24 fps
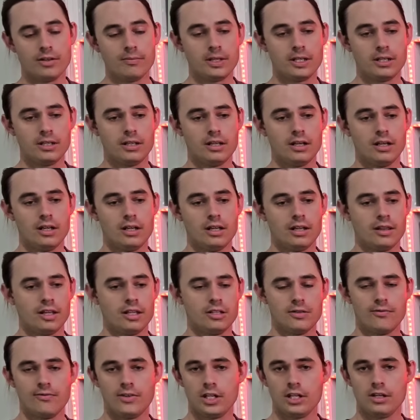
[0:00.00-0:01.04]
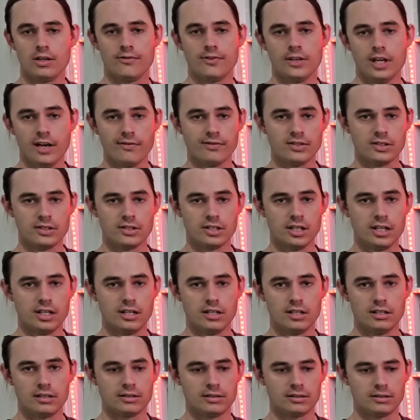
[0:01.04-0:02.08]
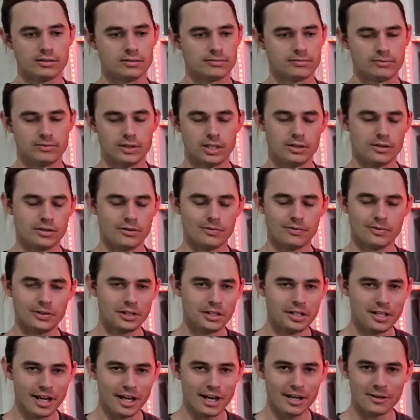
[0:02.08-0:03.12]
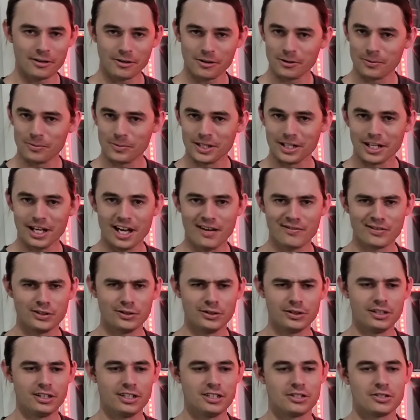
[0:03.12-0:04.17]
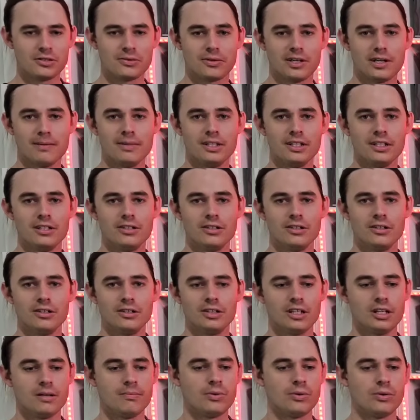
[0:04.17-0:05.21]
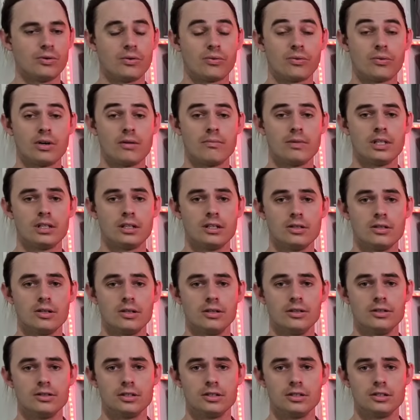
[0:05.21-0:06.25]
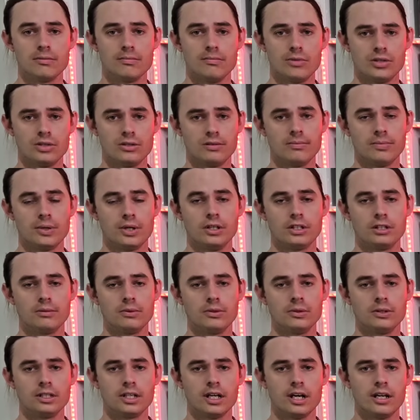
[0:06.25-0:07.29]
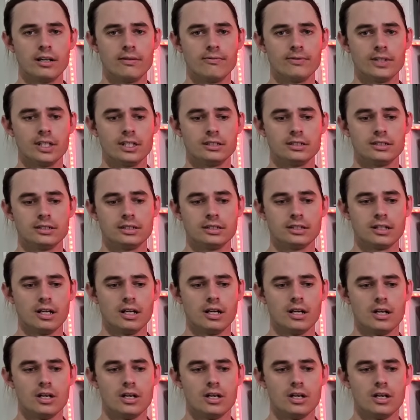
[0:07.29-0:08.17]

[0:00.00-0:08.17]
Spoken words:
I mean, there's a video, if you haven't seen it, we're not affiliated at all, but have a look at it. It's $3 million. He put $3 million into modern Pokemon card investing.